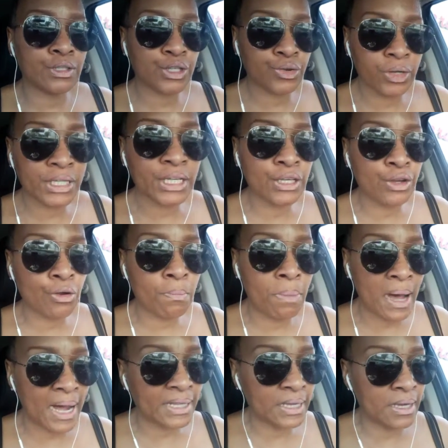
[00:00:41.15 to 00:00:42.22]
treating your
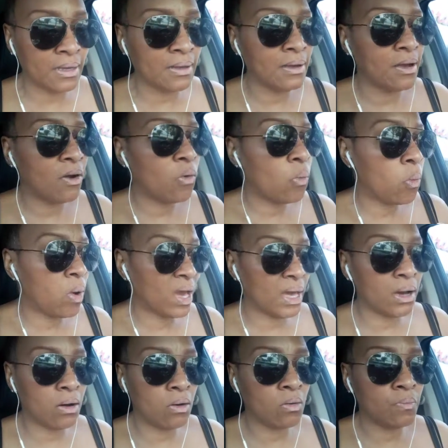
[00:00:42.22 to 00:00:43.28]
body
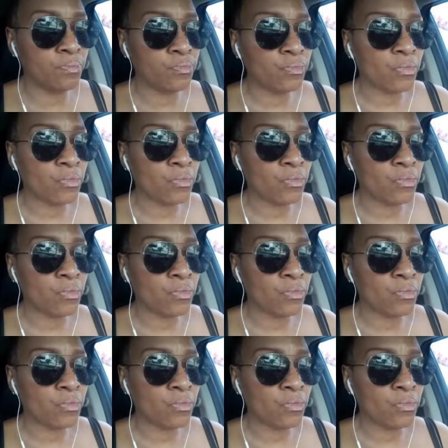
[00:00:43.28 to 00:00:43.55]
well.